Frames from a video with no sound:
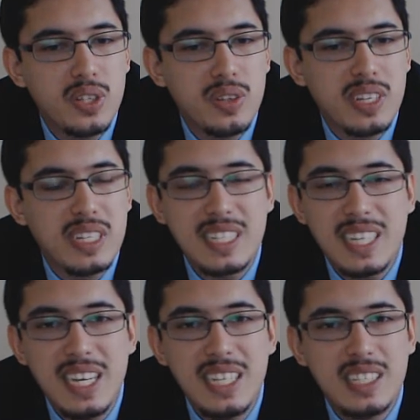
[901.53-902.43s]
on the track
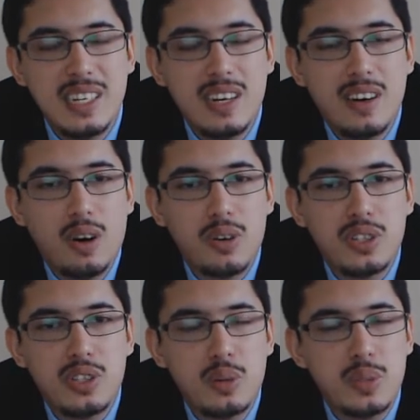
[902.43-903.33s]
and gaining on
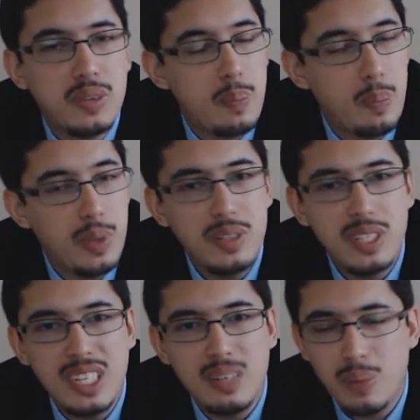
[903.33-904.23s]
the top 2, had
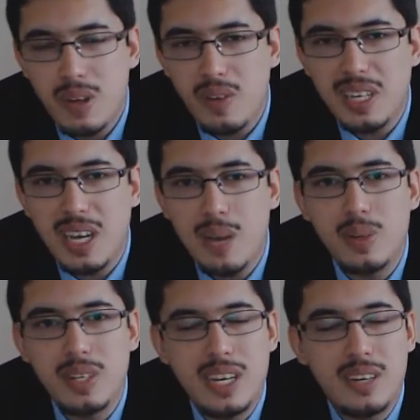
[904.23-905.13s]
built a bit of a
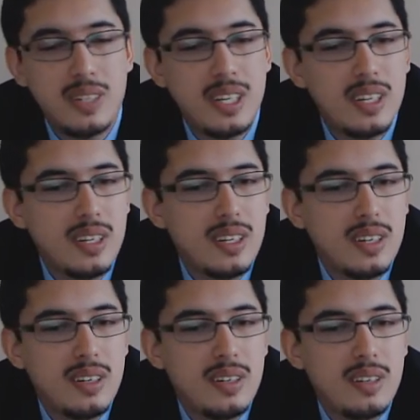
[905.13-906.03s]
gap, but now
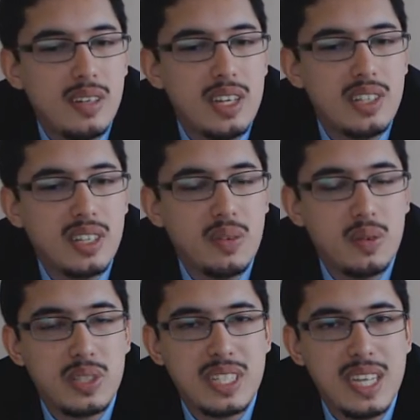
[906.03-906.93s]

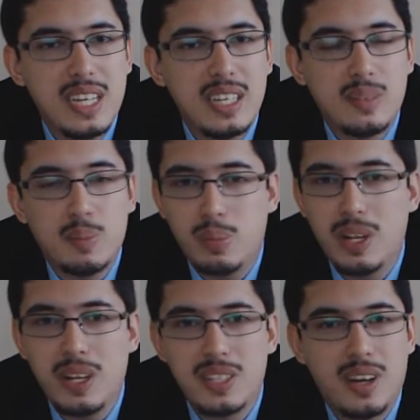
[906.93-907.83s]
Hinchcliffe was gaining
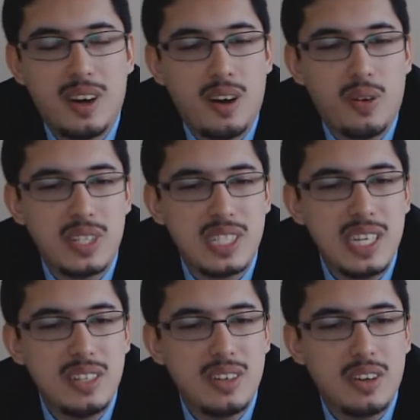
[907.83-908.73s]
plus half a
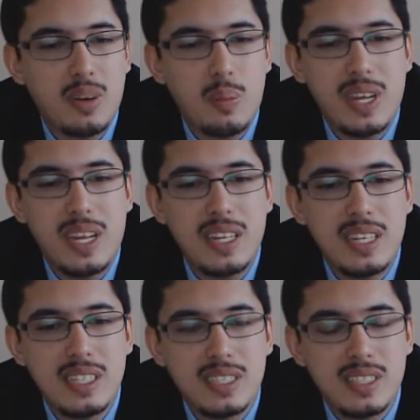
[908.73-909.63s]
second on them
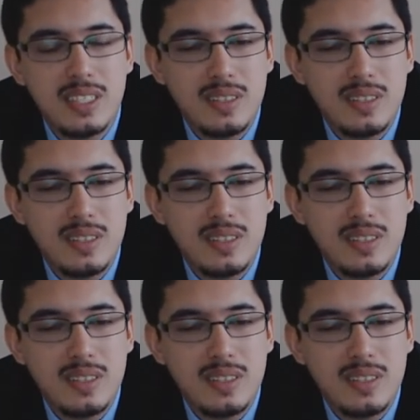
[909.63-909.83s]
in these